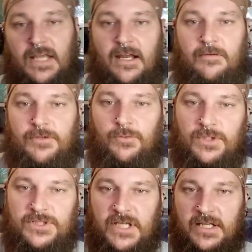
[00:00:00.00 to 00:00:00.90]
however you
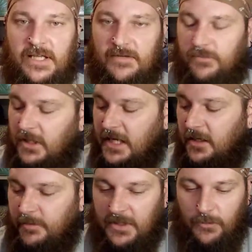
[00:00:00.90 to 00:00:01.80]
want to say that for lack
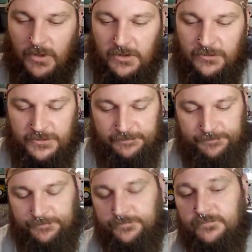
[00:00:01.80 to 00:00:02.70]
of better words.
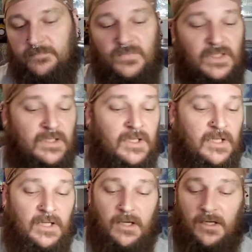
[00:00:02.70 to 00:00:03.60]

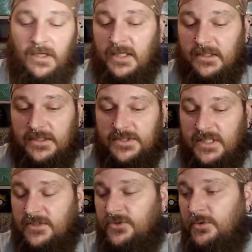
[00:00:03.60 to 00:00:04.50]
Alright, let's
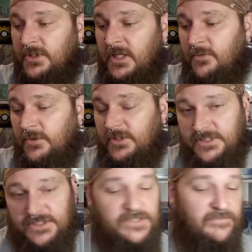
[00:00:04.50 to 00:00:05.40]
get into another one. This is the